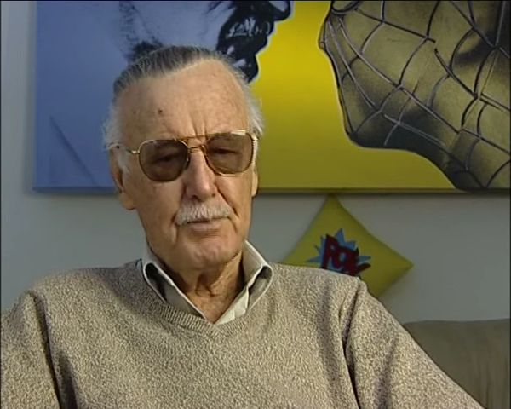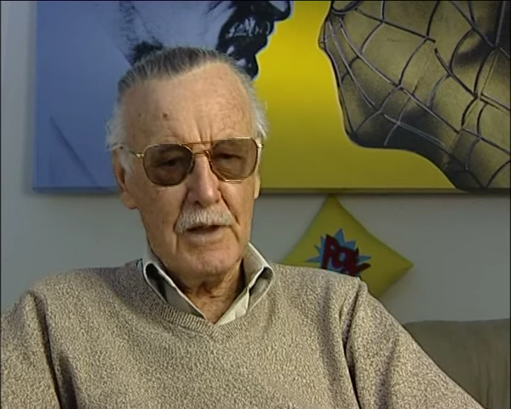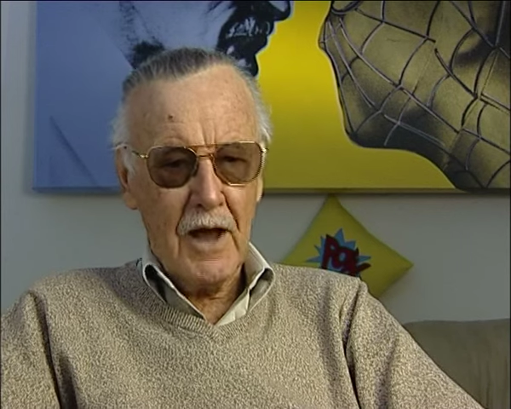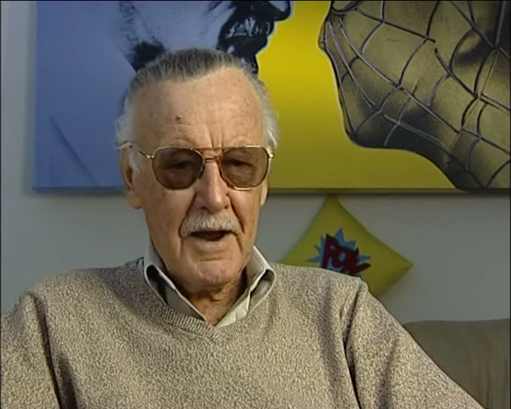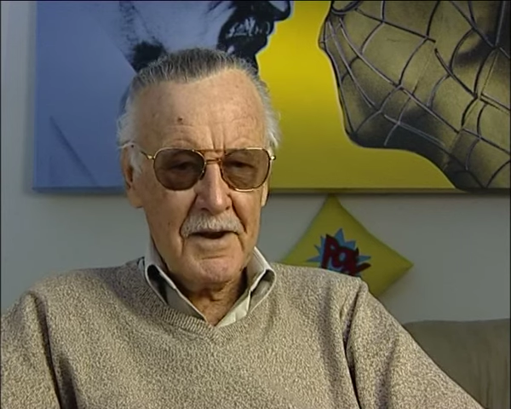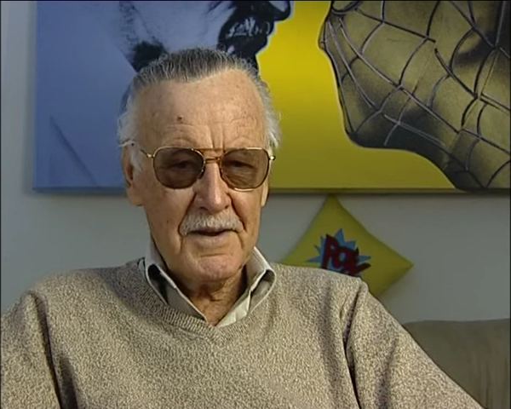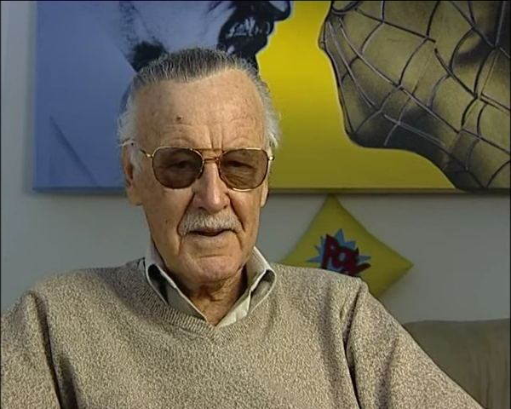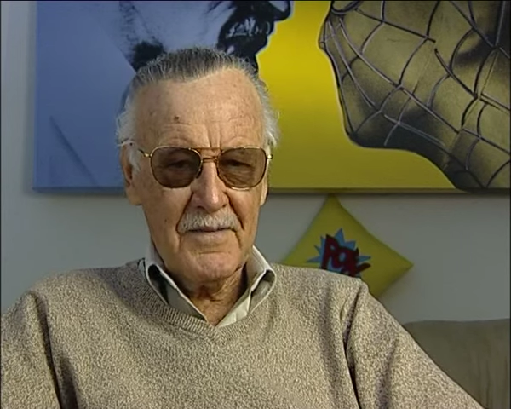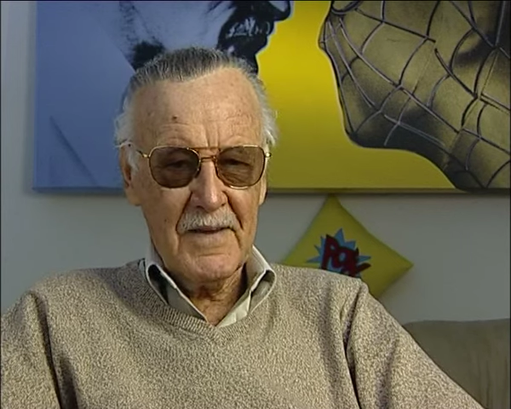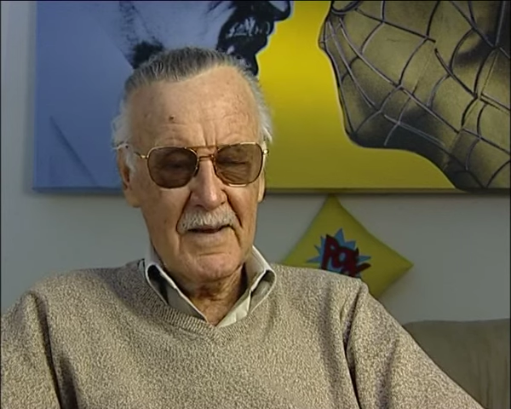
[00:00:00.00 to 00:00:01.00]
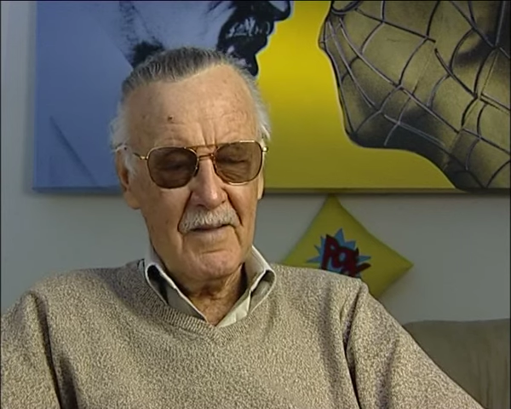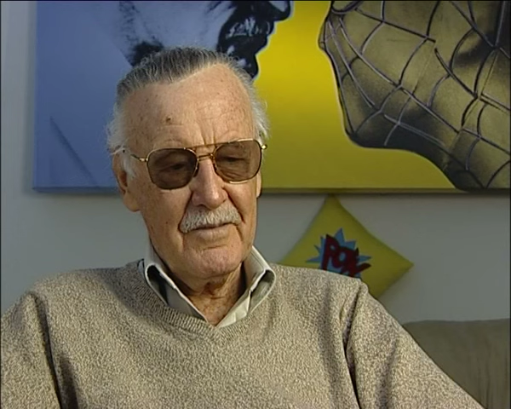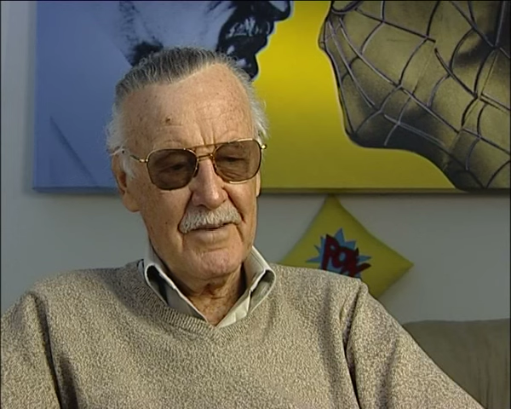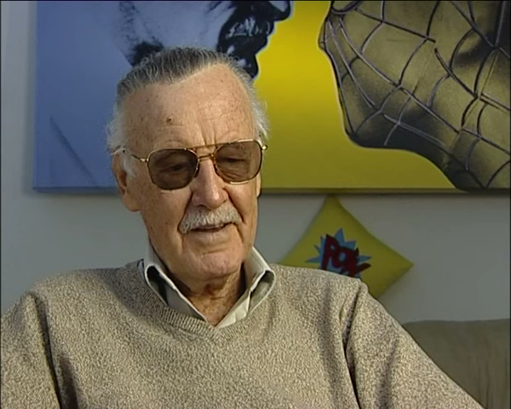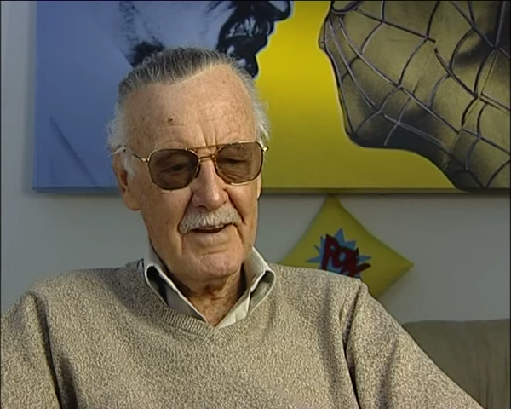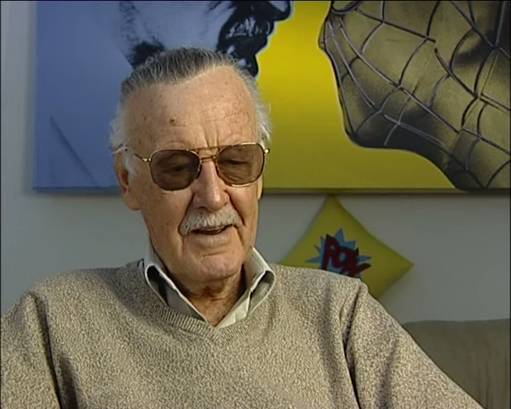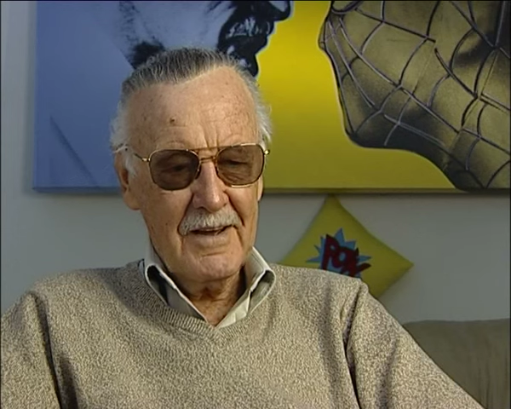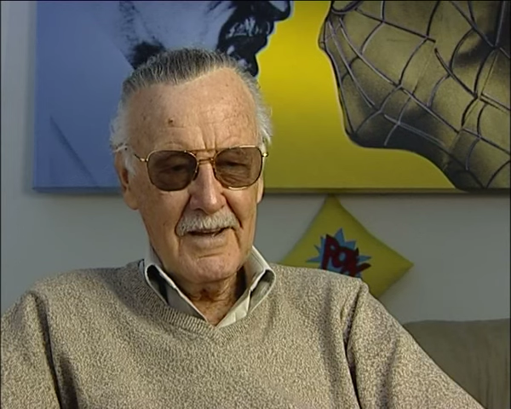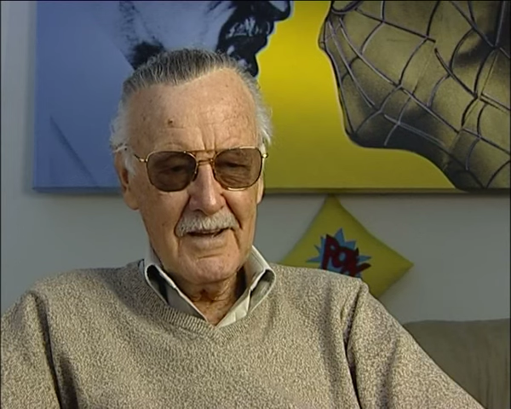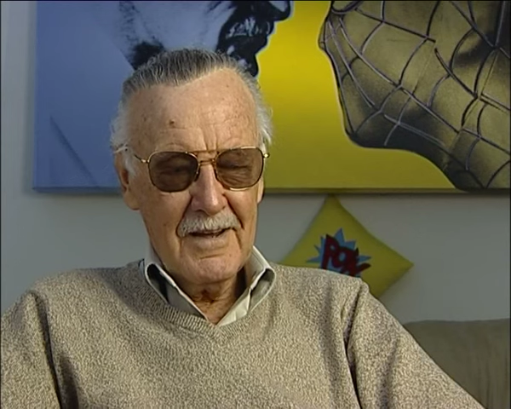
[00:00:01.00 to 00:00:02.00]
blonde in the elevator.
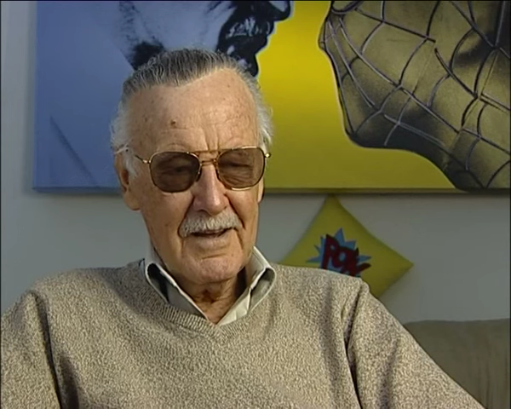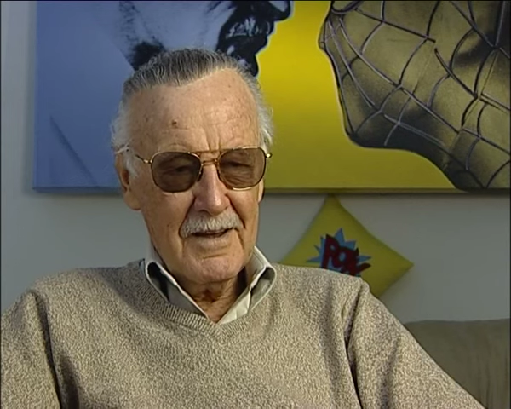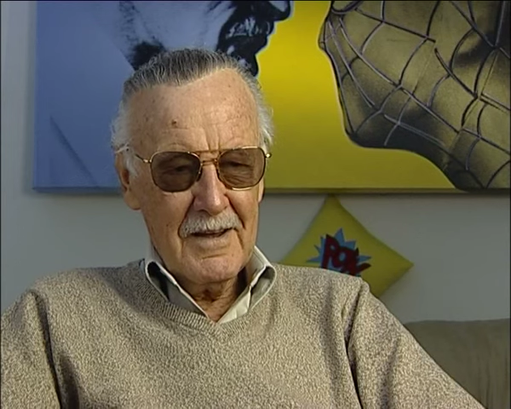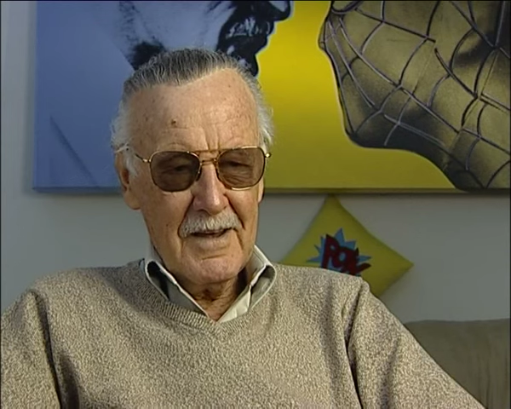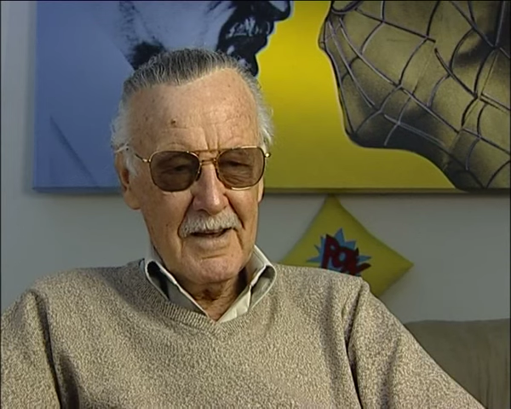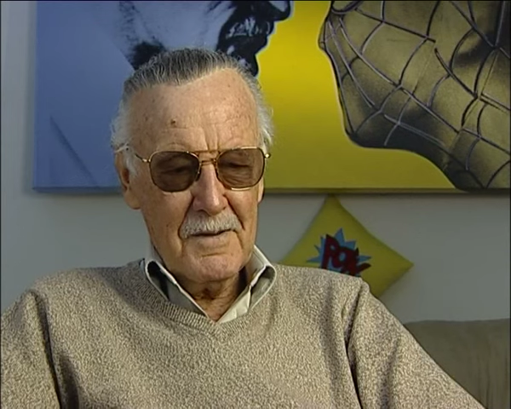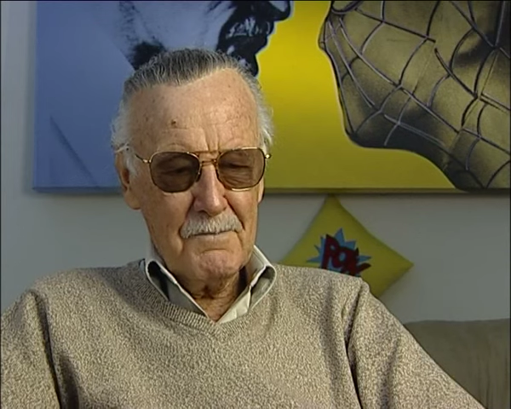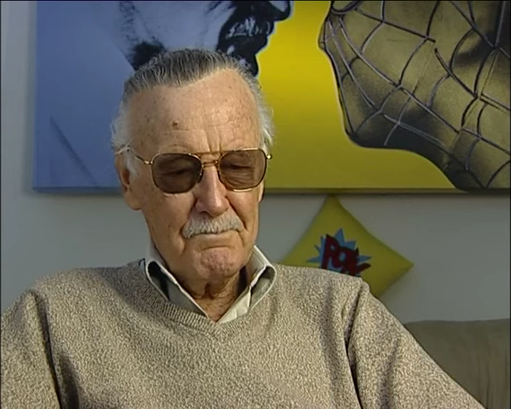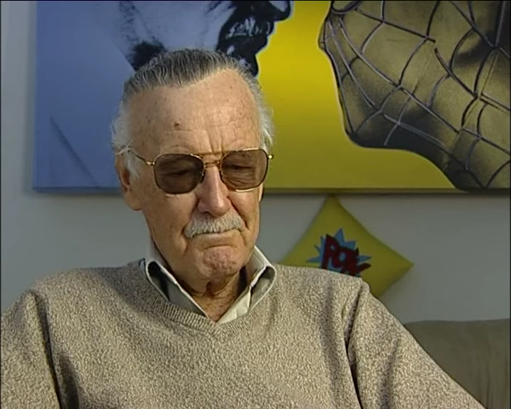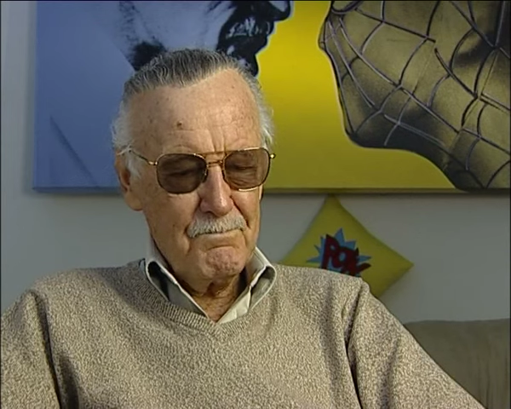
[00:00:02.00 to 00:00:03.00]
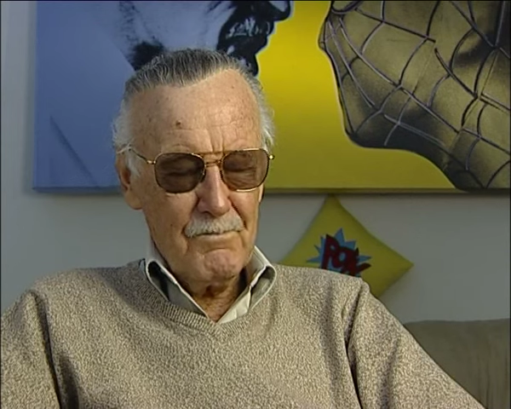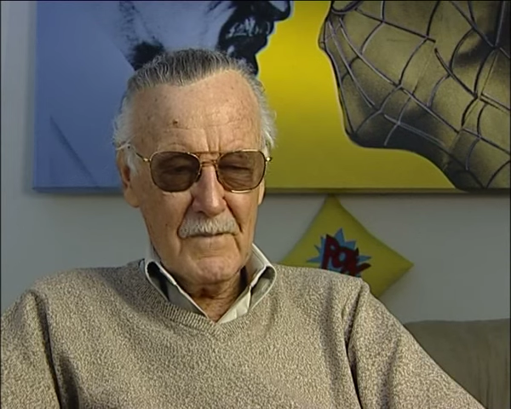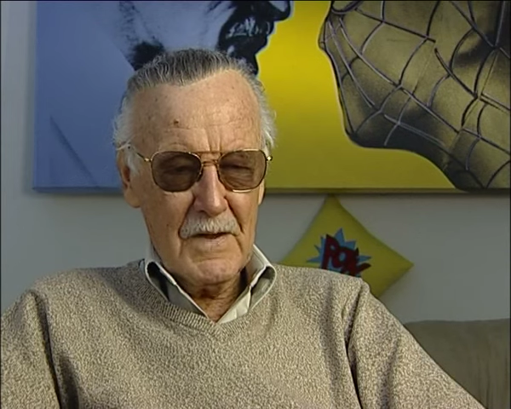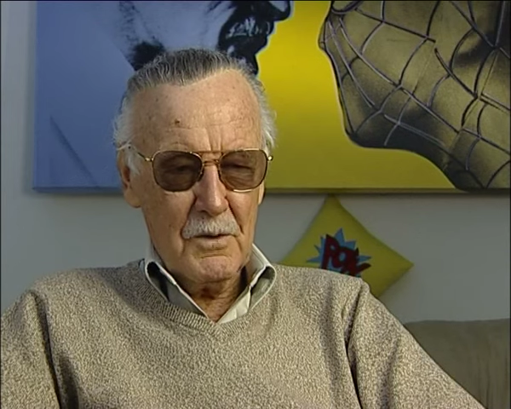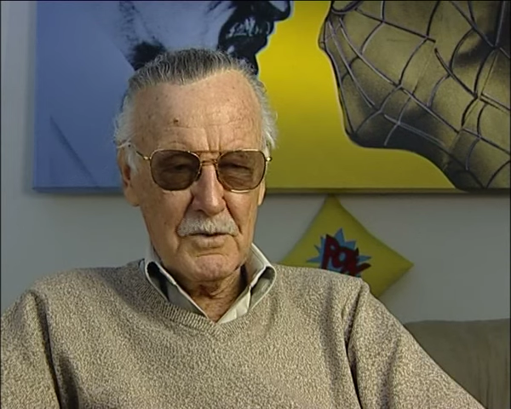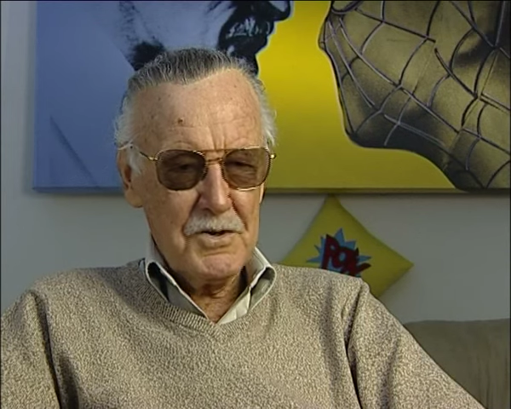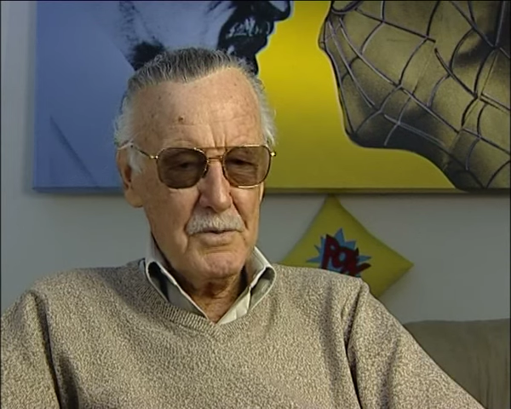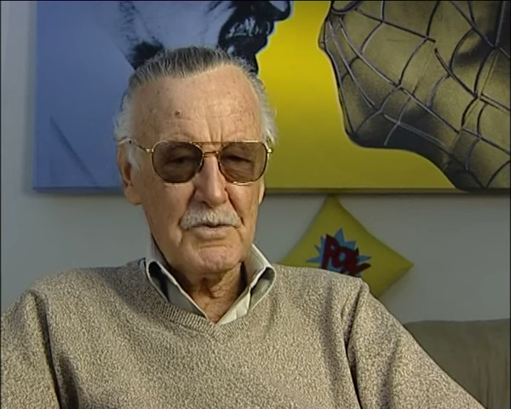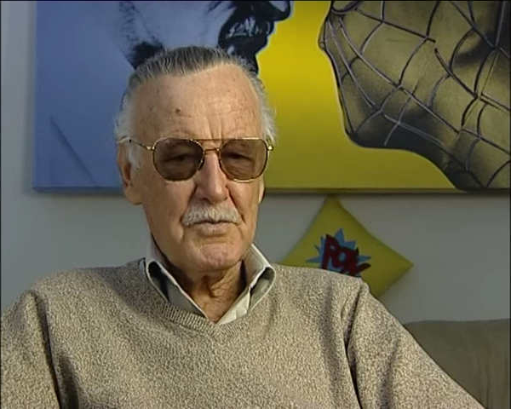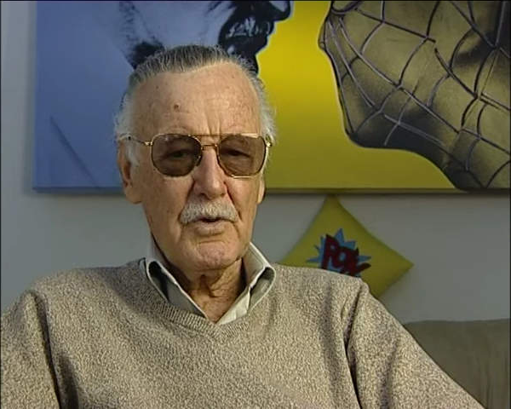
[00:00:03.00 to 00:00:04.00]
Um, oh, she
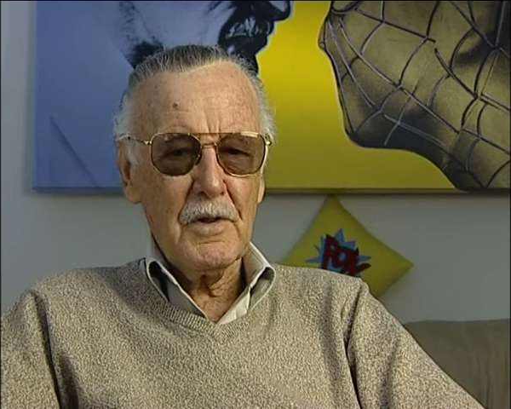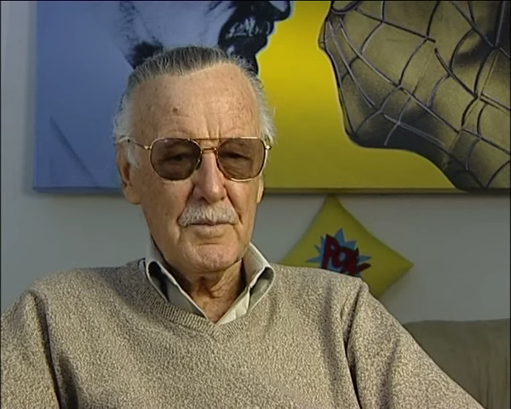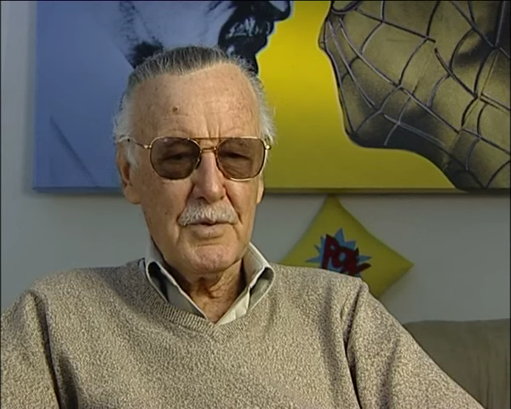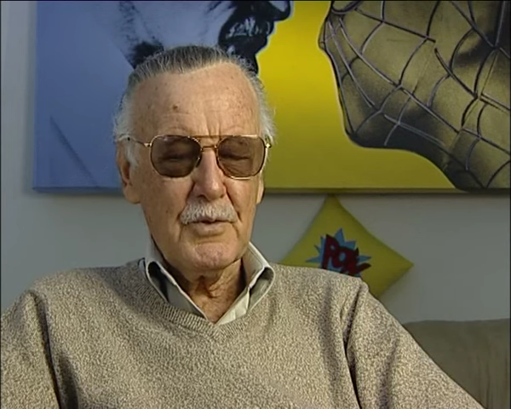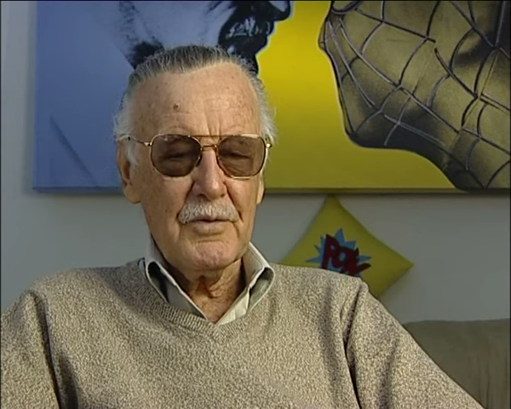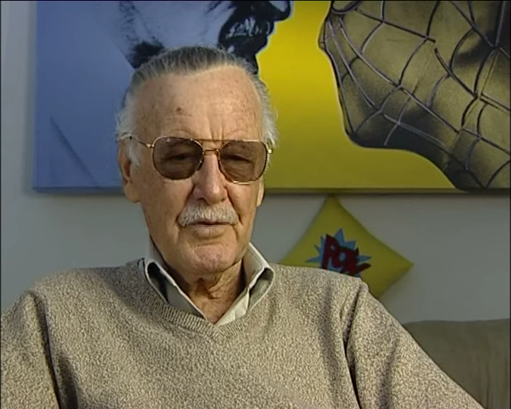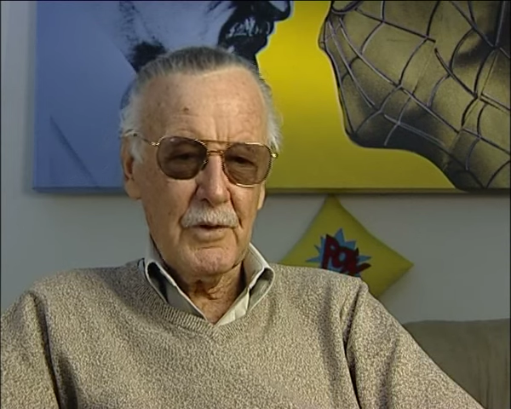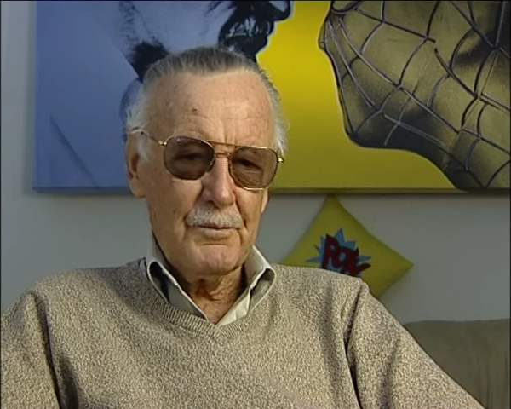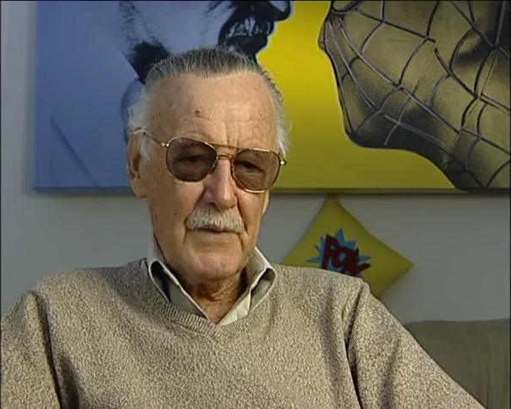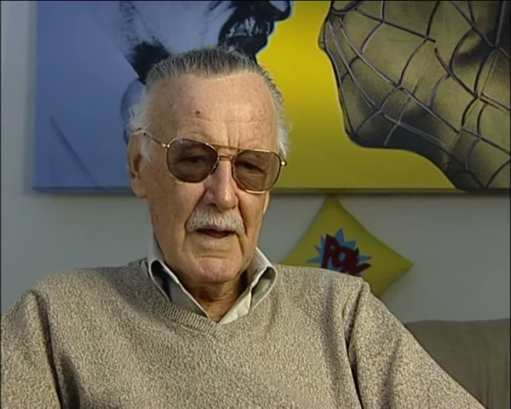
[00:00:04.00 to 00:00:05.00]
was really beautiful